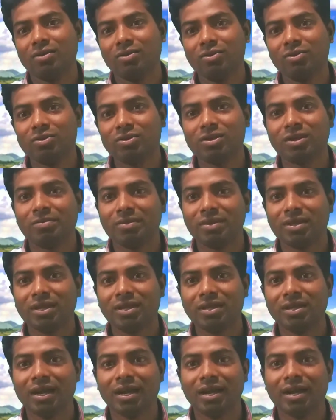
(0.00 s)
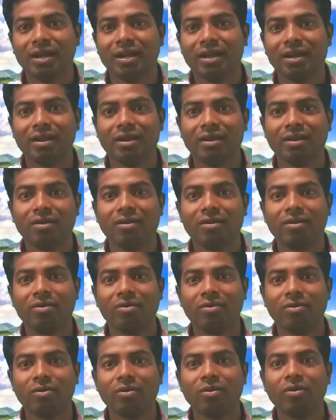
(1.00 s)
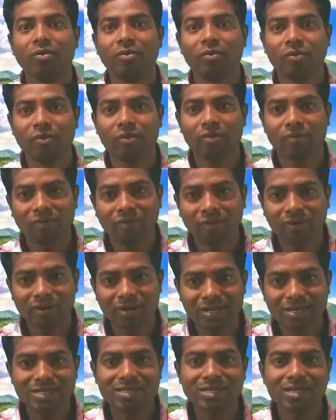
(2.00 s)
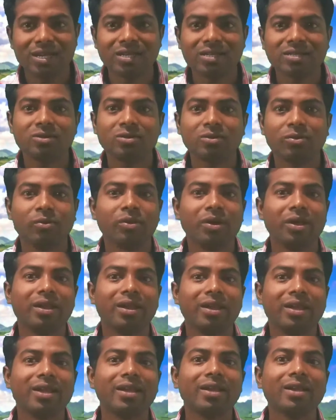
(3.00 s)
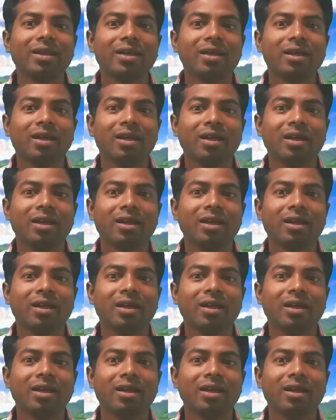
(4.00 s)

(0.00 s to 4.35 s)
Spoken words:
do something, and for distance we need